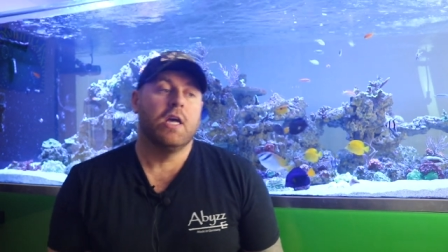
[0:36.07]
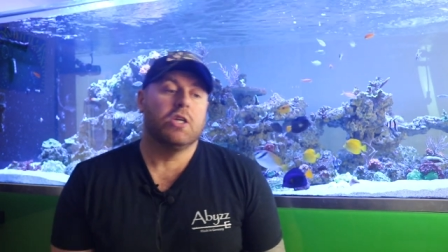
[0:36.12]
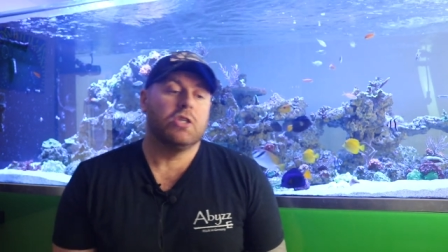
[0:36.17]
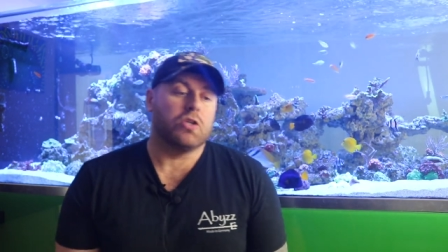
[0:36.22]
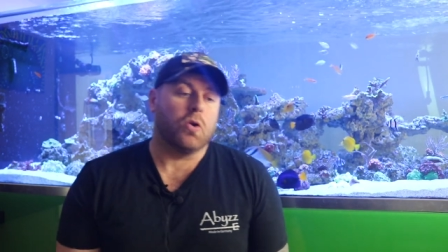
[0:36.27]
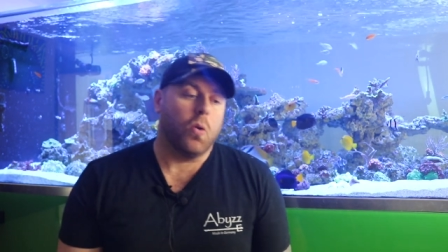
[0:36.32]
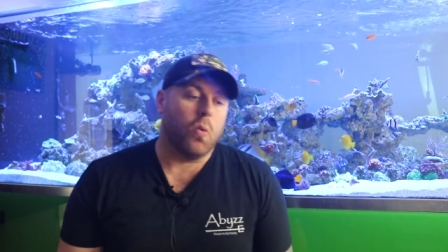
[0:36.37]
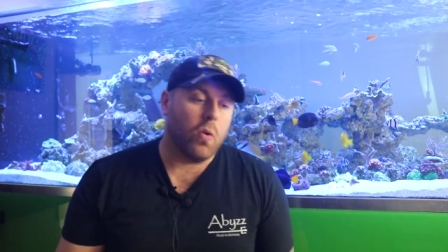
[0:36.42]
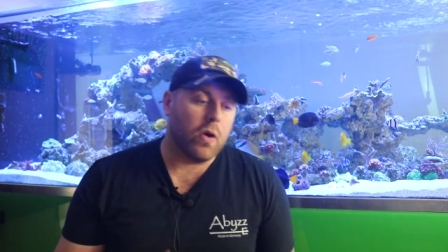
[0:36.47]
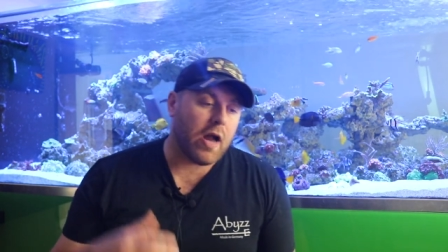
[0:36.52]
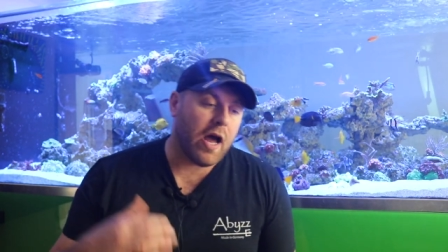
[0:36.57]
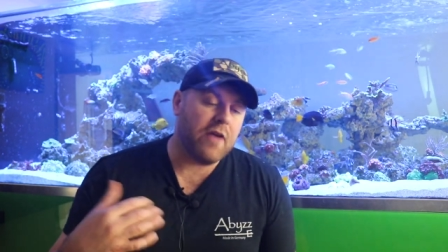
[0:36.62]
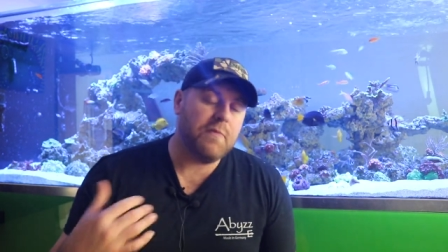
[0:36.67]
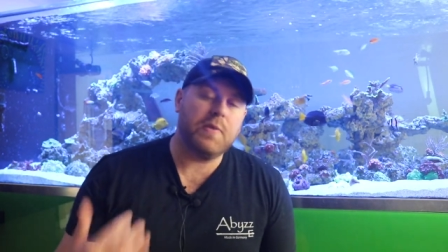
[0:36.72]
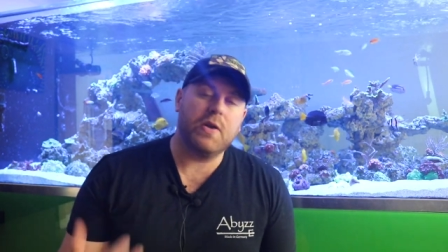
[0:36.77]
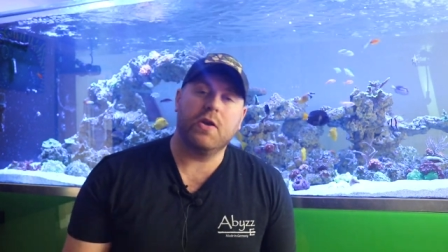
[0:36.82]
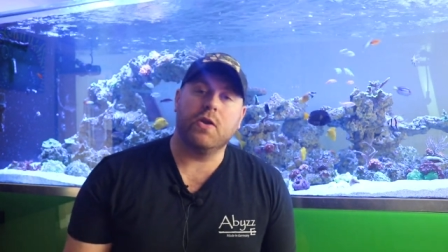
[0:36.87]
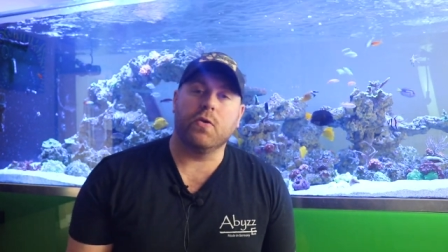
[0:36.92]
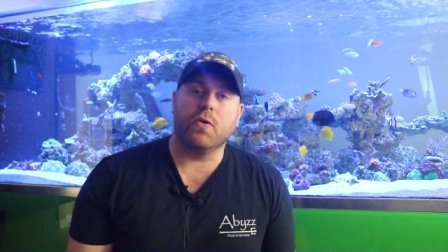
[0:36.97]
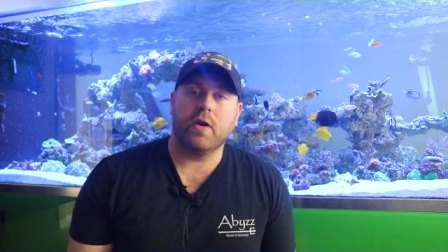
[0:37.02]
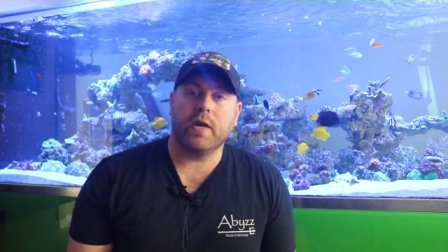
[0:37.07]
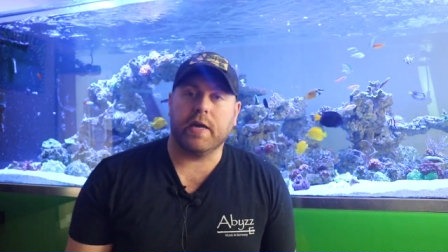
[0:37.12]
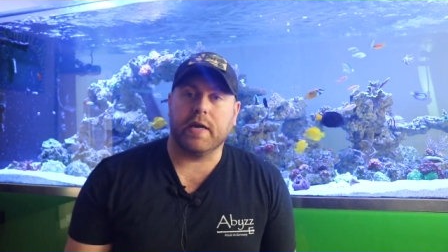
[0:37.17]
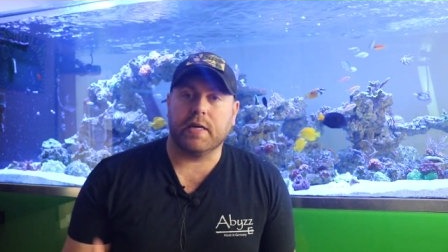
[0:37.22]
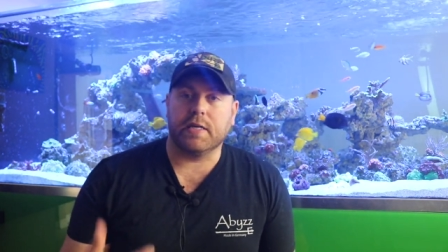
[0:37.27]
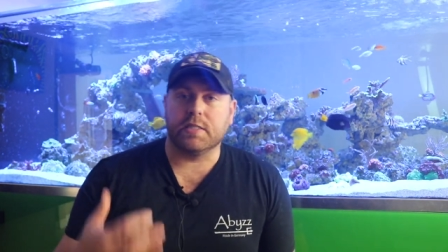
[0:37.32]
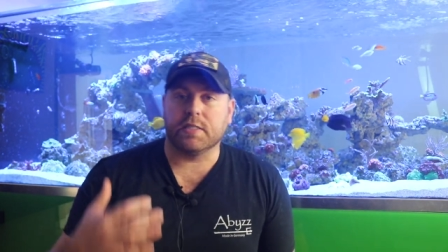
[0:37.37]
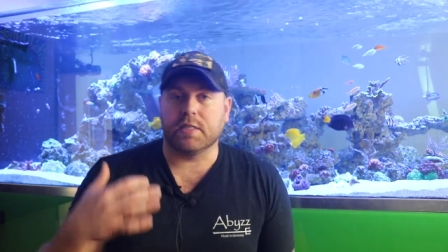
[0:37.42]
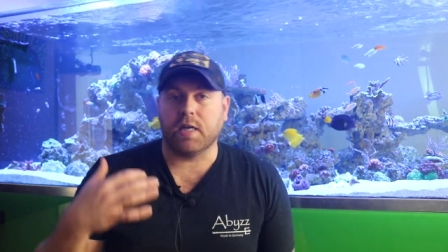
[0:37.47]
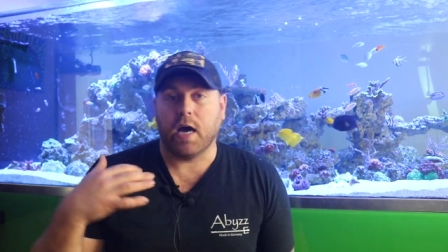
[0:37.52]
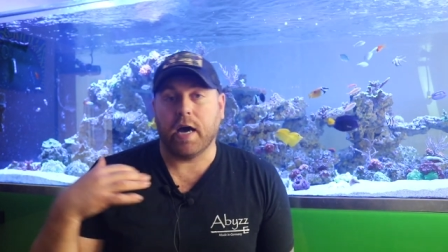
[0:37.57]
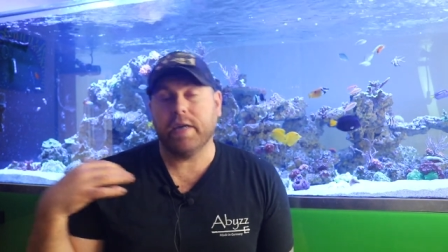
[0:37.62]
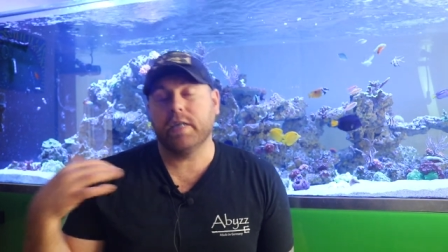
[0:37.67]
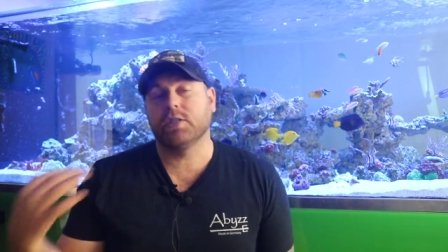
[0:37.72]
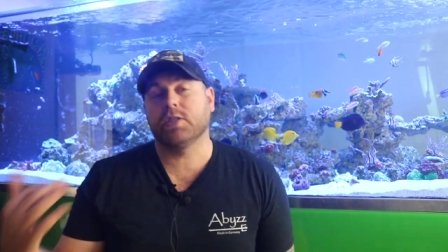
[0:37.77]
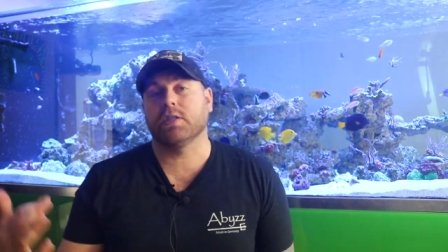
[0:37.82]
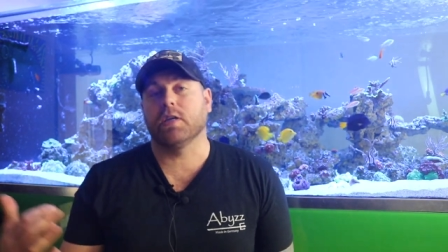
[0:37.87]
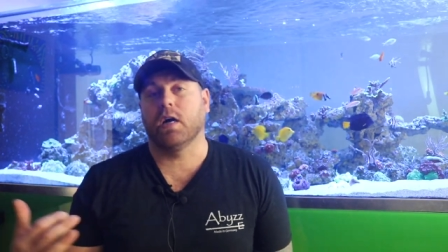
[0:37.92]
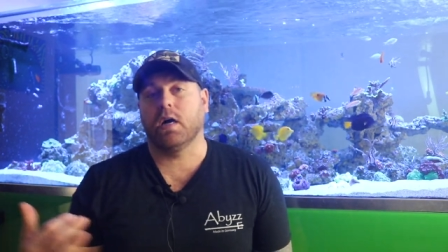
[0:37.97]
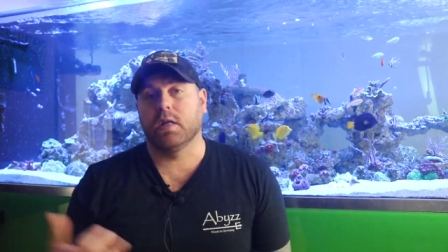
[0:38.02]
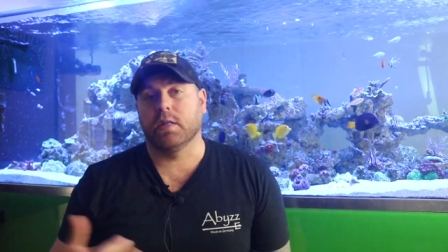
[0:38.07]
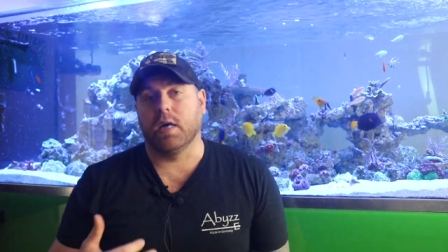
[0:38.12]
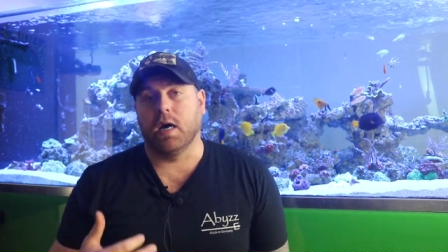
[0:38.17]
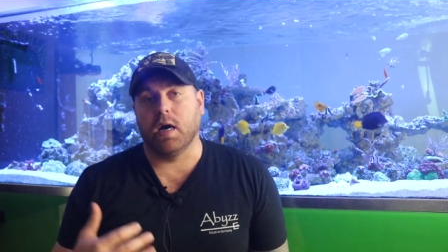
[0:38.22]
So what I've been doing is I installed